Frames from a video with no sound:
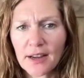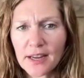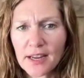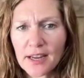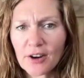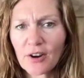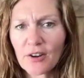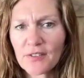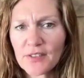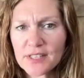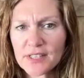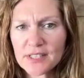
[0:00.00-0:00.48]

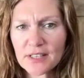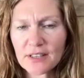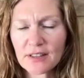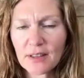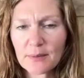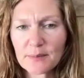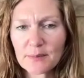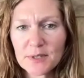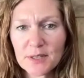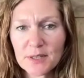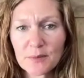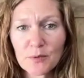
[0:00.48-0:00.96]
here on this
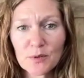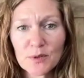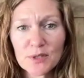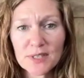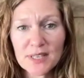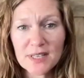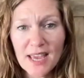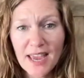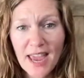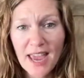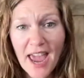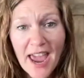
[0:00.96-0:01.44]
eclipse, the
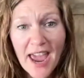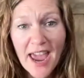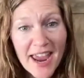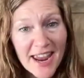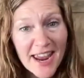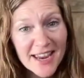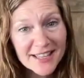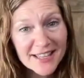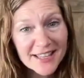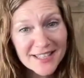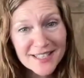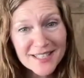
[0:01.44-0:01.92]
moon's saying,
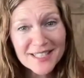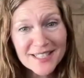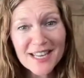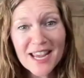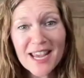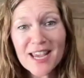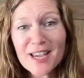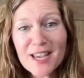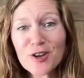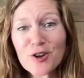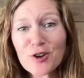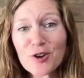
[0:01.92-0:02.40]
hey,
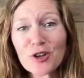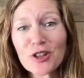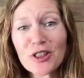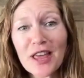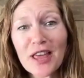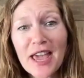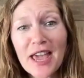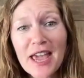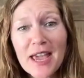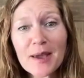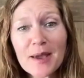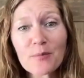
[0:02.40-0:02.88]
stake your
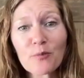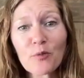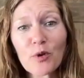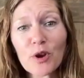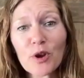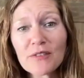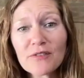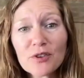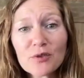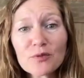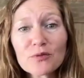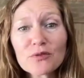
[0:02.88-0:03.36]
claim.
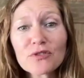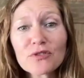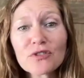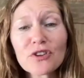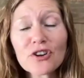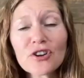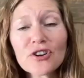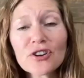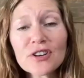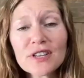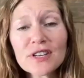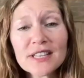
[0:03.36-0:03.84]
What have you
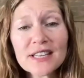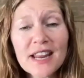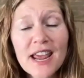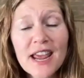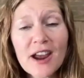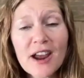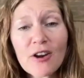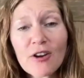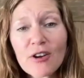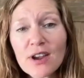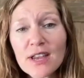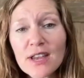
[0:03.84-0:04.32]
learned in
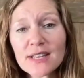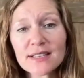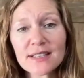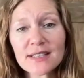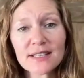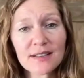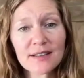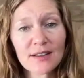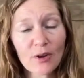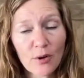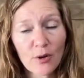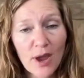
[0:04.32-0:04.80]
Aries?
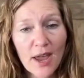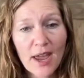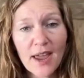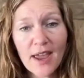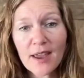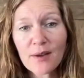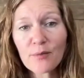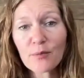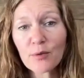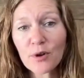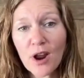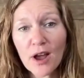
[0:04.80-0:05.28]

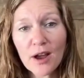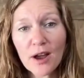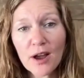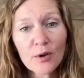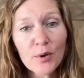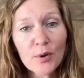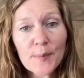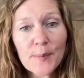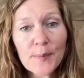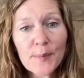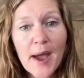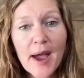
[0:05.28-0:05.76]
Okay, we're not
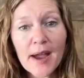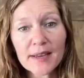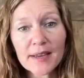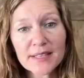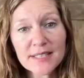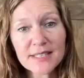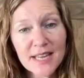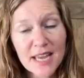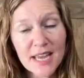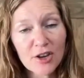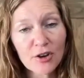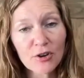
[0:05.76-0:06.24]
going back.
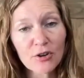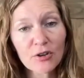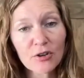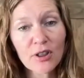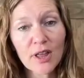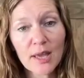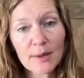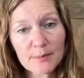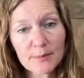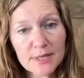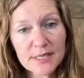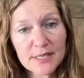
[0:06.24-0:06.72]
Stake your
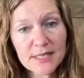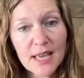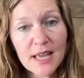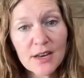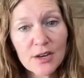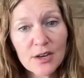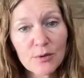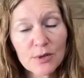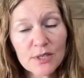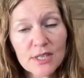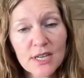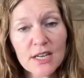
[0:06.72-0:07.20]
claim,
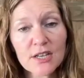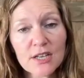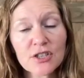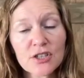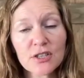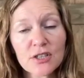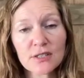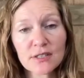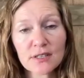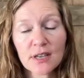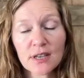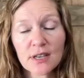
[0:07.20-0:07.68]
set new
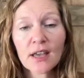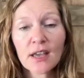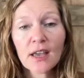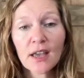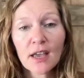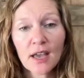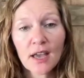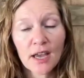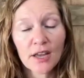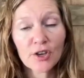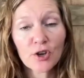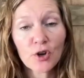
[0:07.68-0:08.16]
intentions.
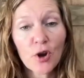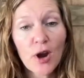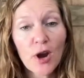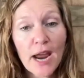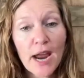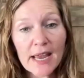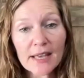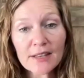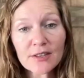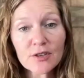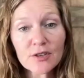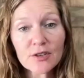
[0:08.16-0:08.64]
And your
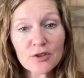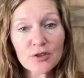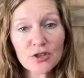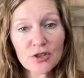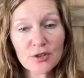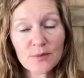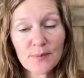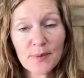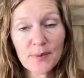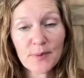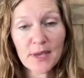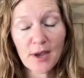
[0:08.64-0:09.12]
answer
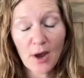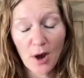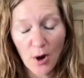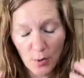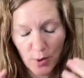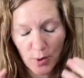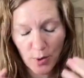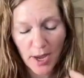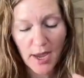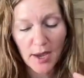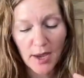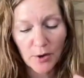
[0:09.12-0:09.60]
should be,
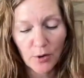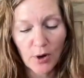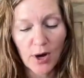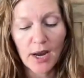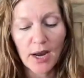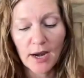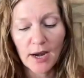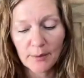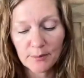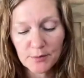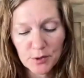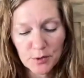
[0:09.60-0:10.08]
okay,
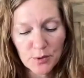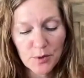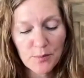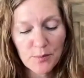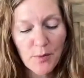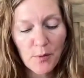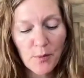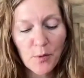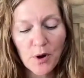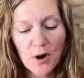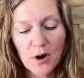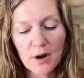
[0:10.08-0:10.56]
great. I'm doing
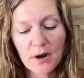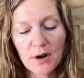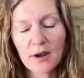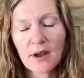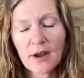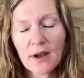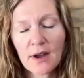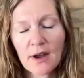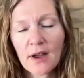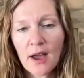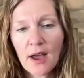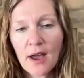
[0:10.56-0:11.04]
my work.
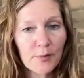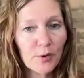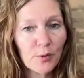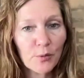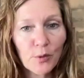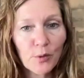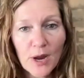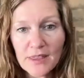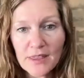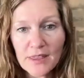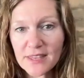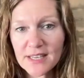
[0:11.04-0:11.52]
I'm going to
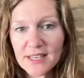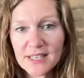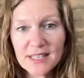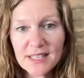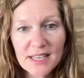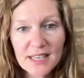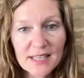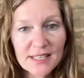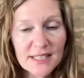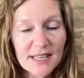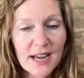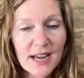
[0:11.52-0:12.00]
write these
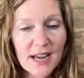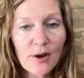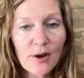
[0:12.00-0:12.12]
things